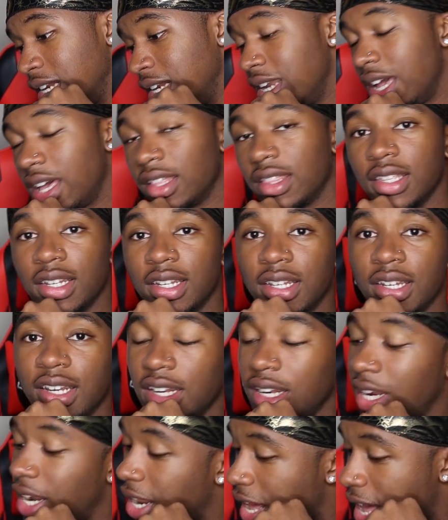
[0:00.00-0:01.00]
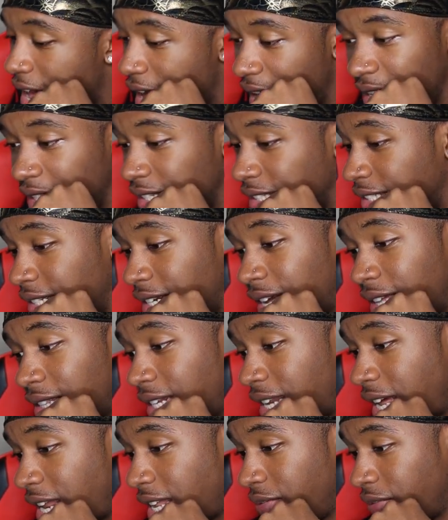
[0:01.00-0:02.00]
nothing. There's
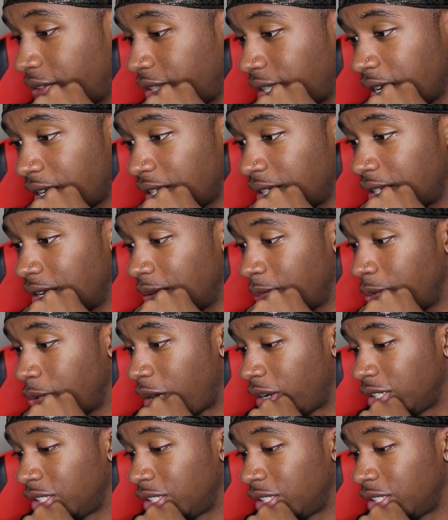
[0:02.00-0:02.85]
nothing. I didn't even take a W.